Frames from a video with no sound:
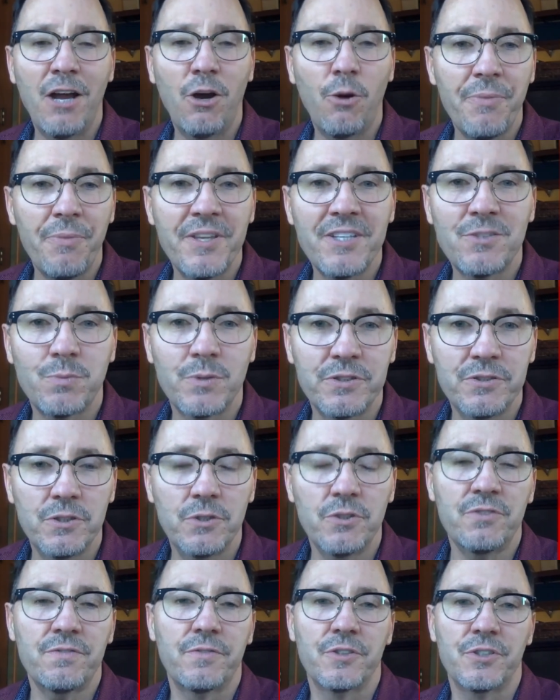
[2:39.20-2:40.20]
I hope this
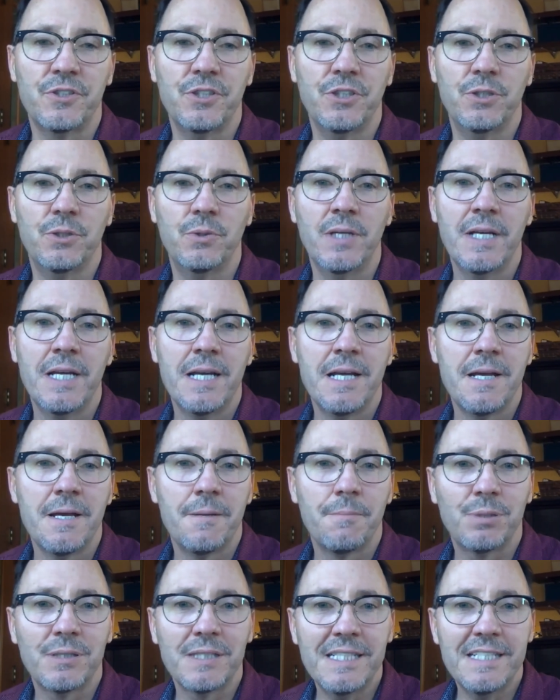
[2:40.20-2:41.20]
was useful to you.
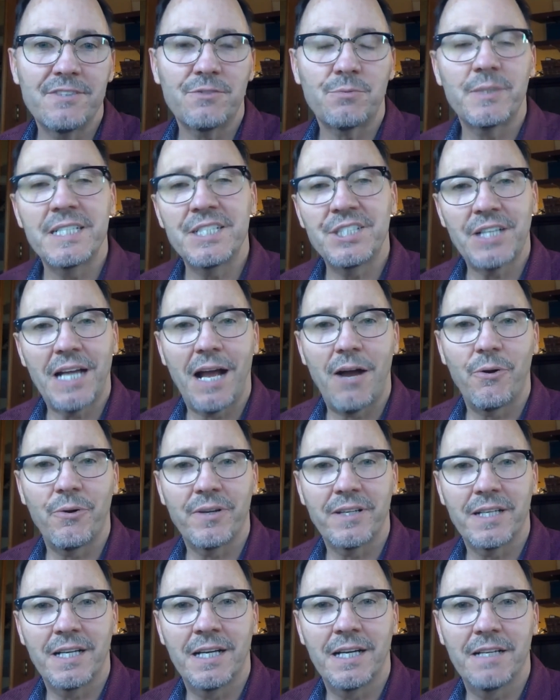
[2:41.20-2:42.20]
Please reach
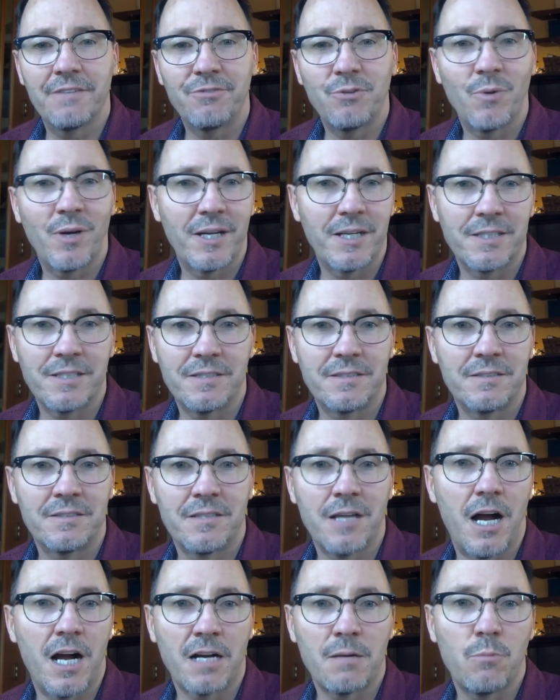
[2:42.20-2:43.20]
out uh, if you want to
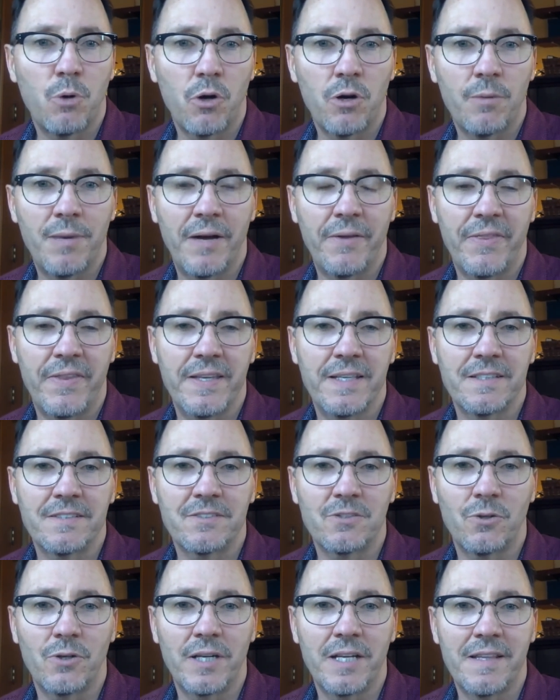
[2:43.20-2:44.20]
talk more about
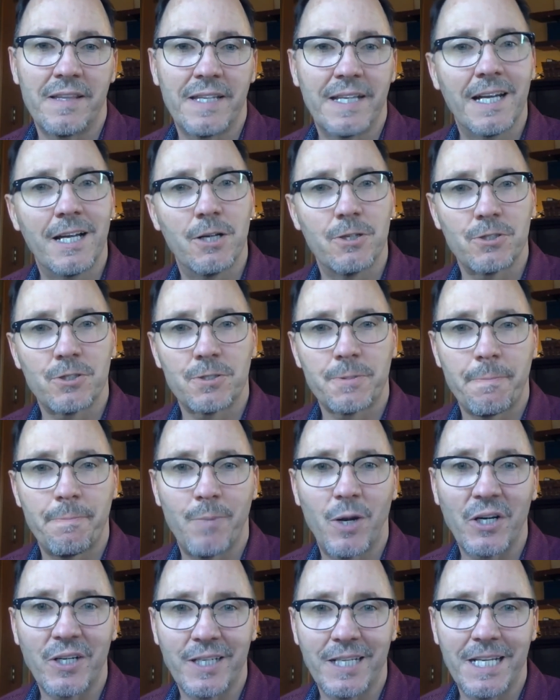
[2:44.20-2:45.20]
this or anything else
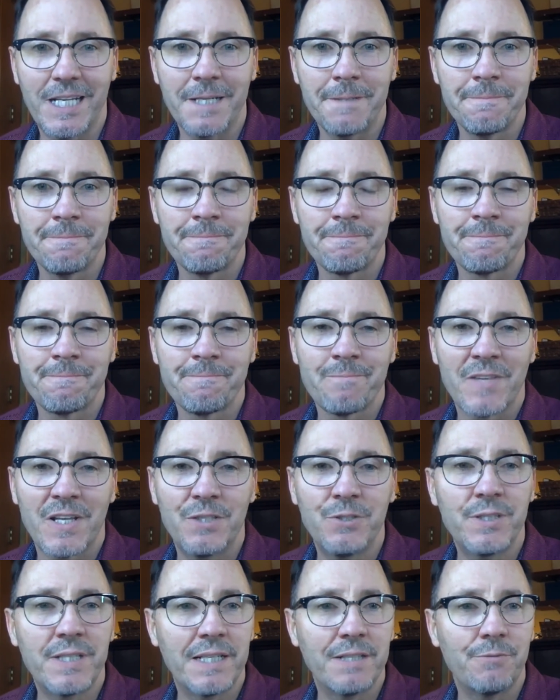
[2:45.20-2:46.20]
marketing.
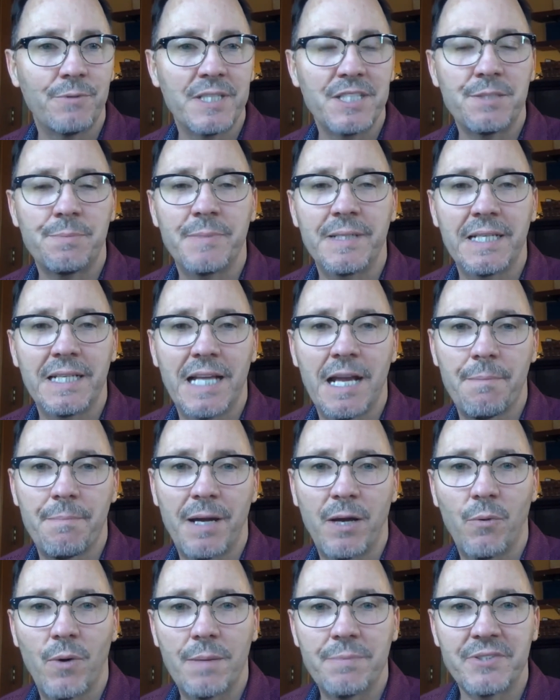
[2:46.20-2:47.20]
You can reach me
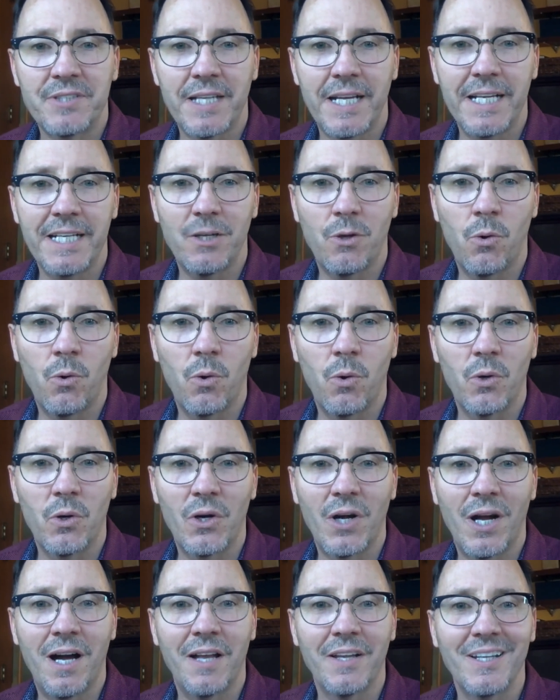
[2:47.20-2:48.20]
at my website
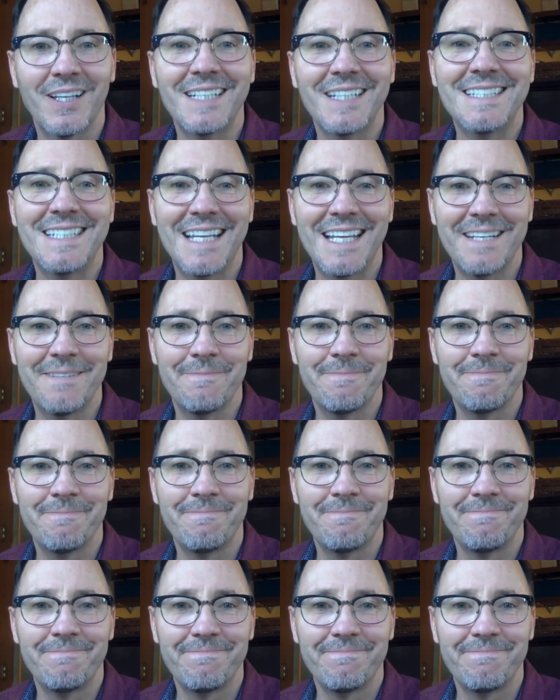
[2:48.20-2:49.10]
or on LinkedIn.